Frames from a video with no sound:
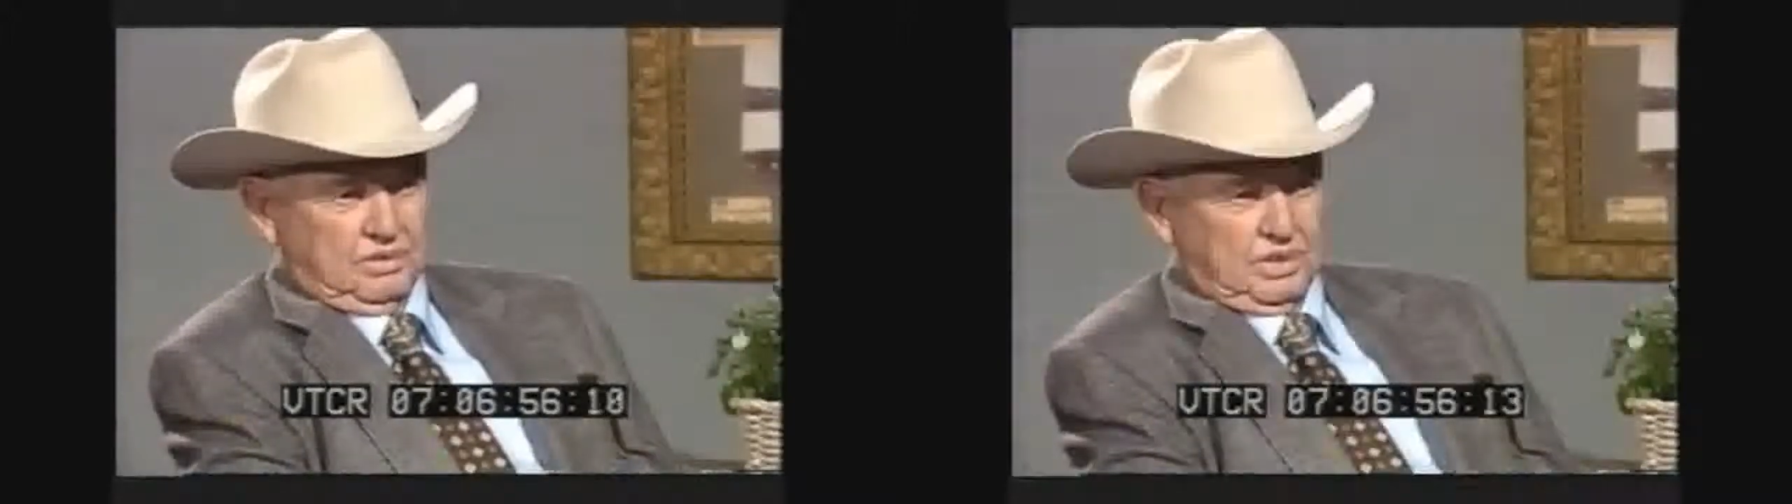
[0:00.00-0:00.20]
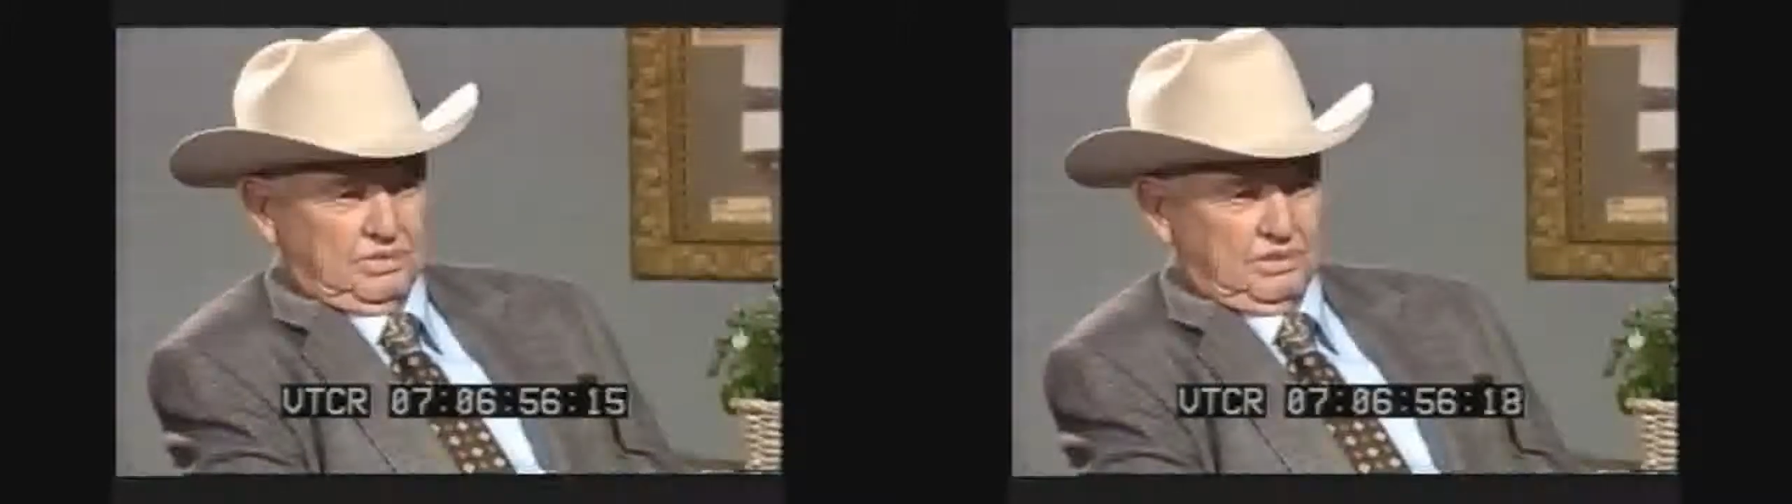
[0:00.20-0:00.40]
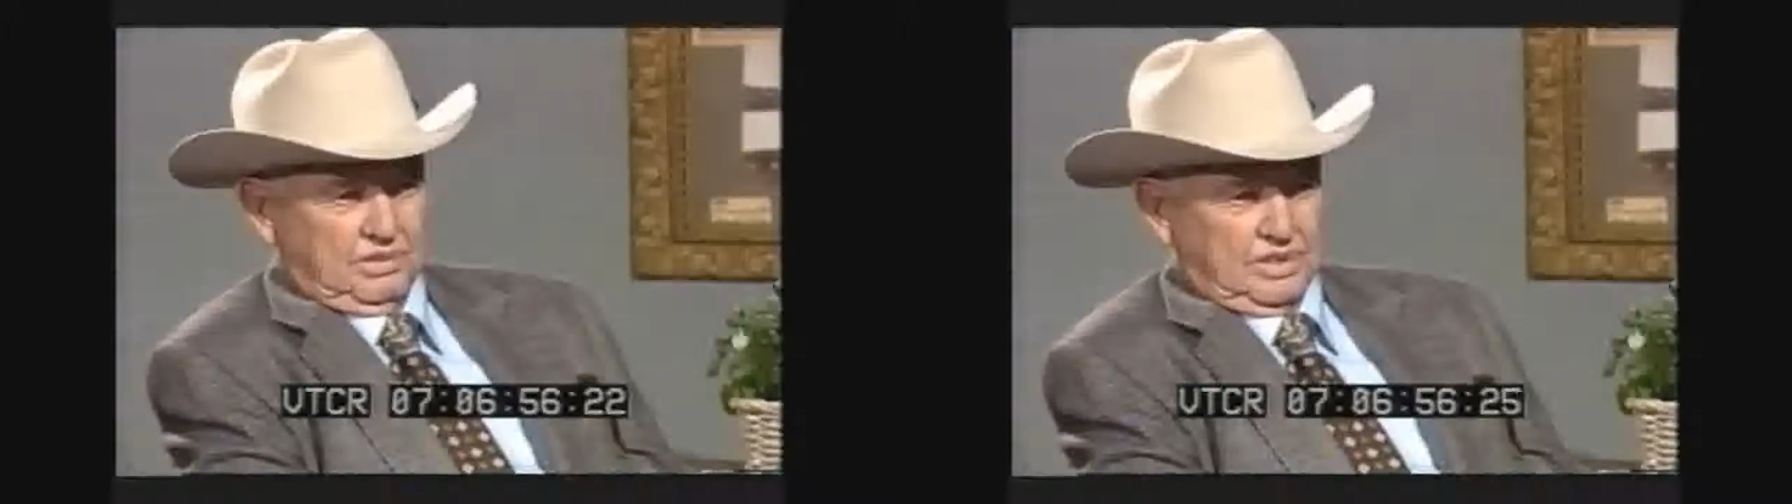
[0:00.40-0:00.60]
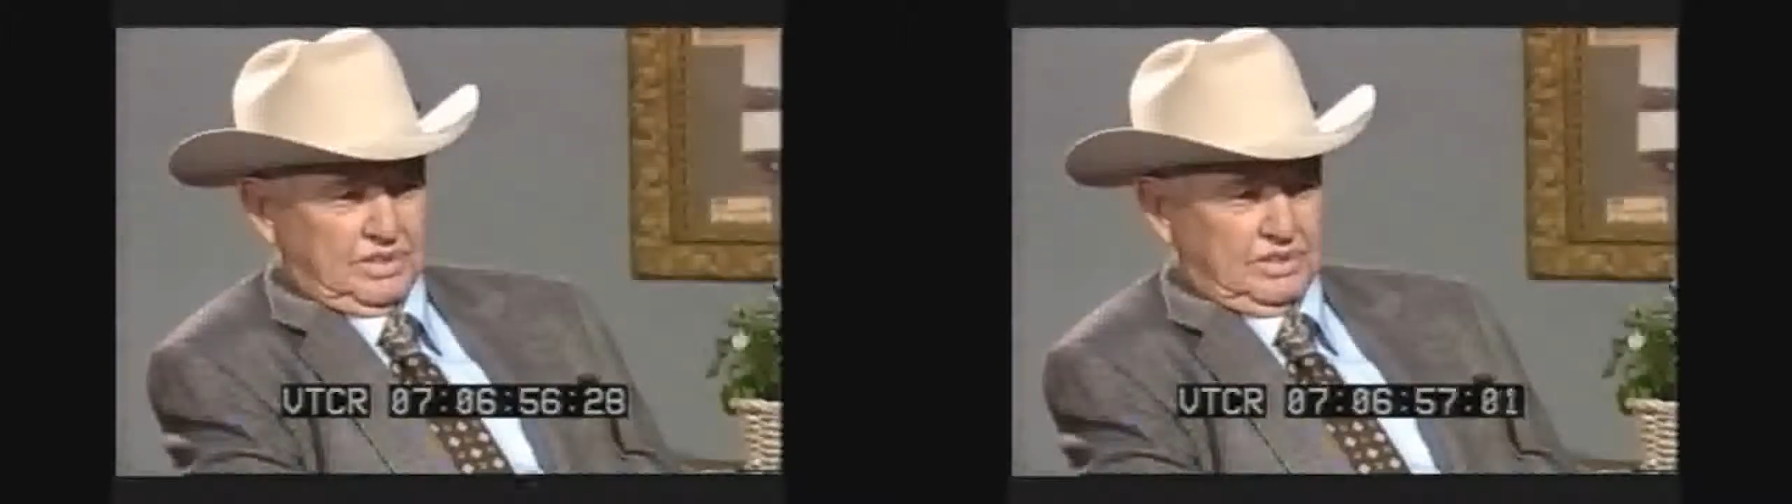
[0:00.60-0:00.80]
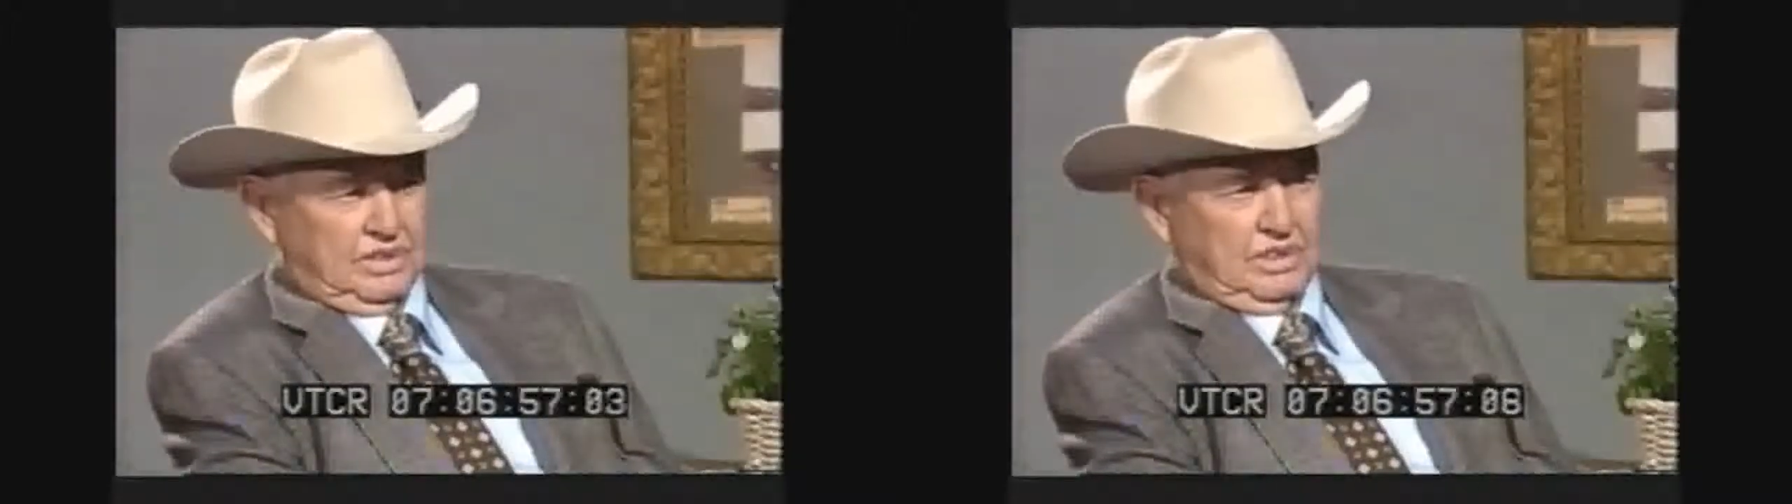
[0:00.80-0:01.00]
river was
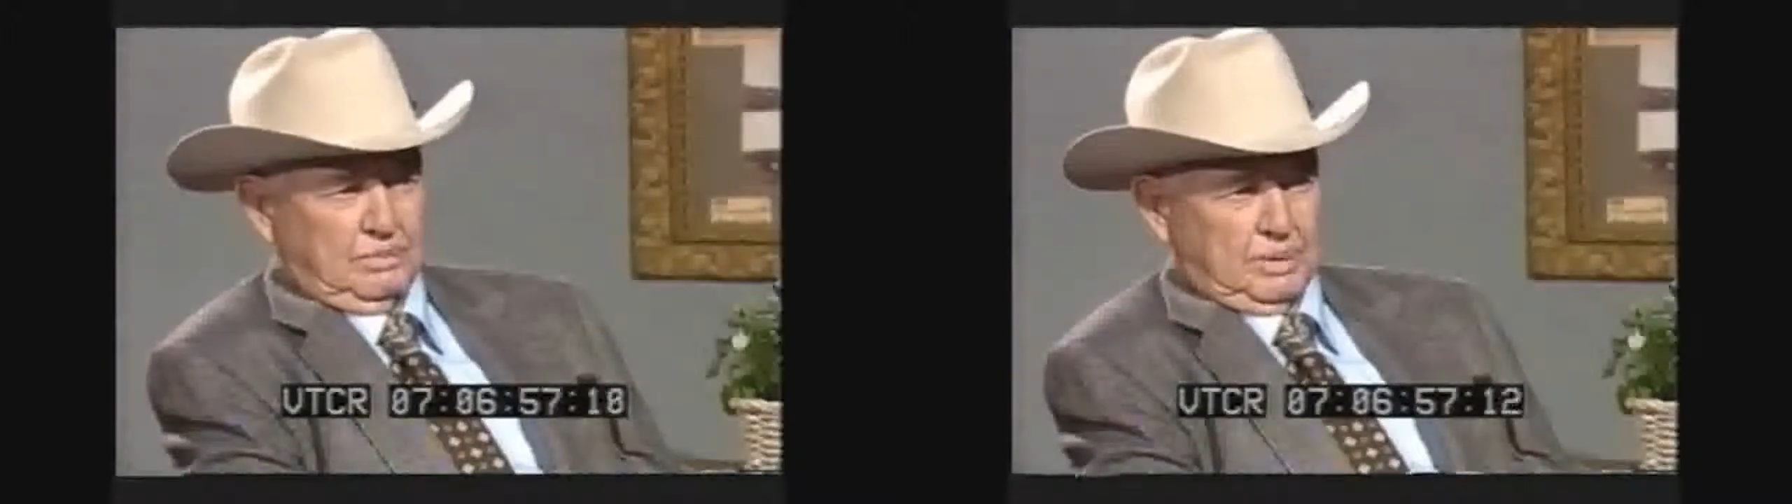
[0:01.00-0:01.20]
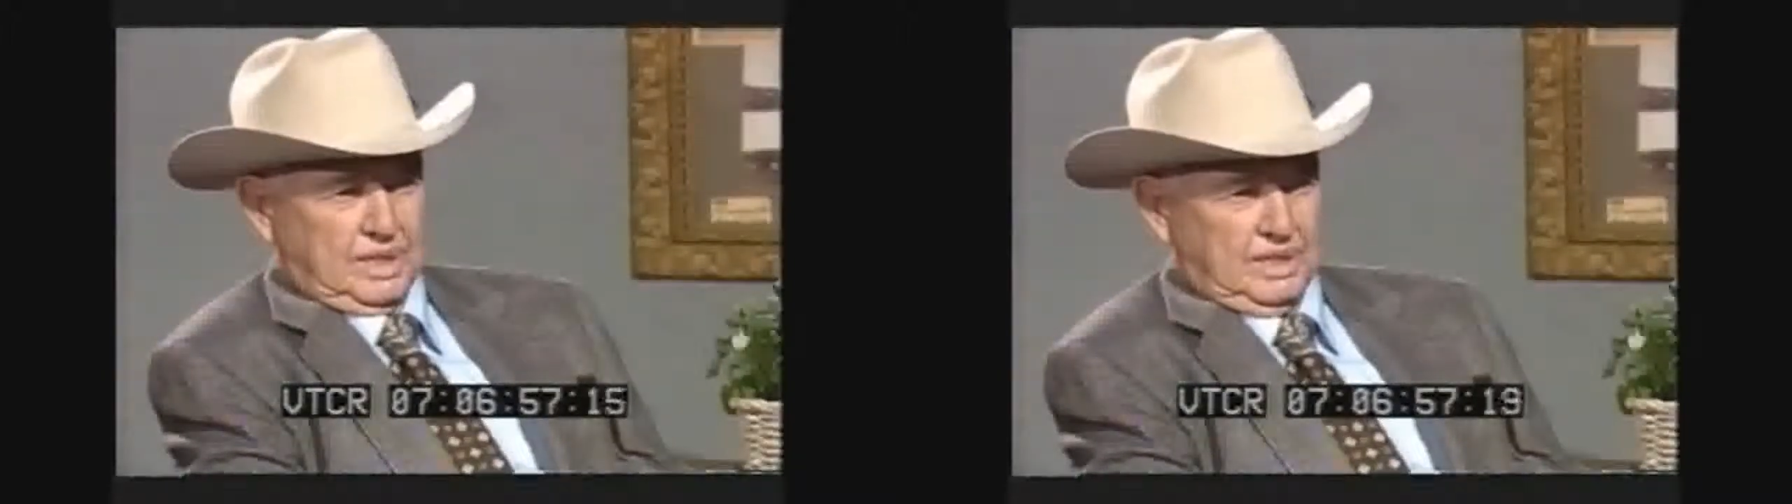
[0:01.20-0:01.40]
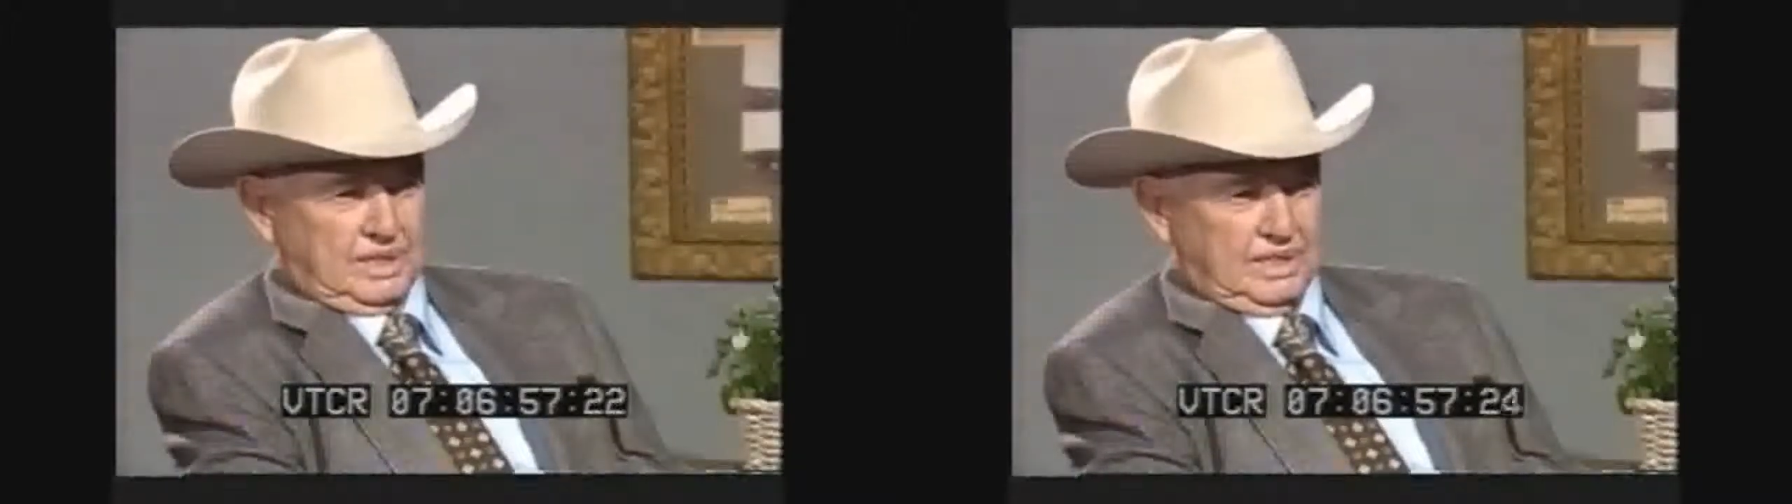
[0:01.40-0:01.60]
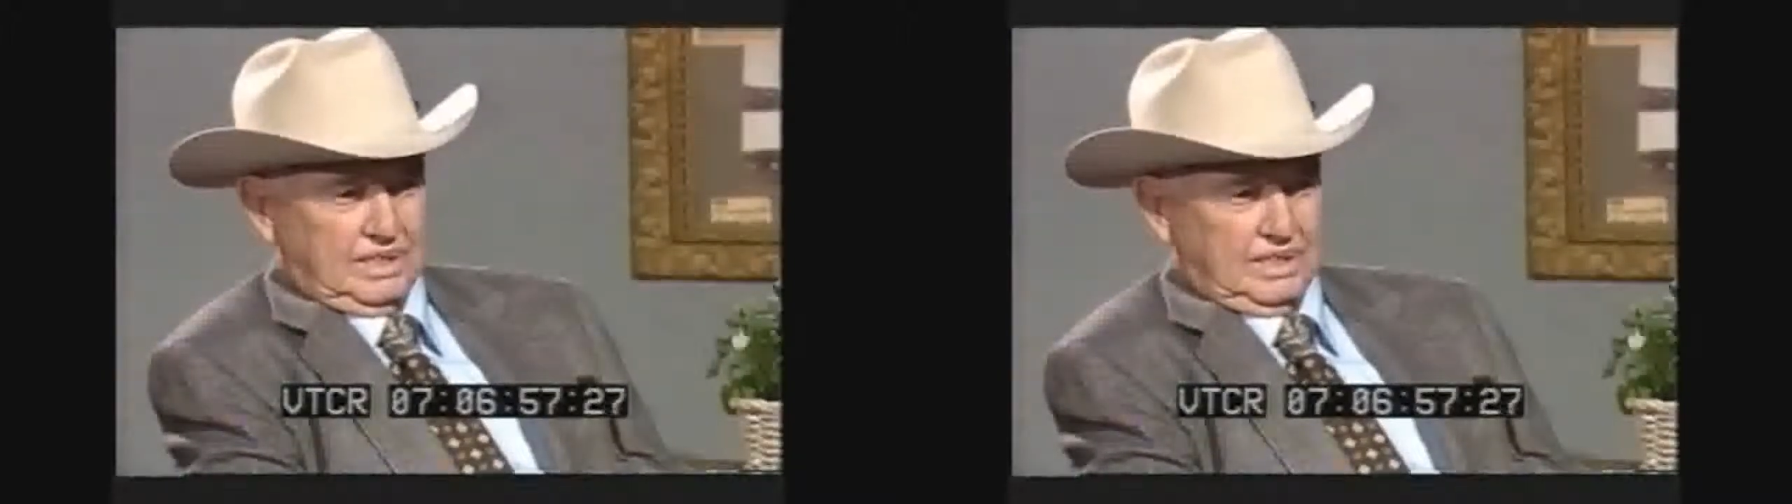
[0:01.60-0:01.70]
the drawback.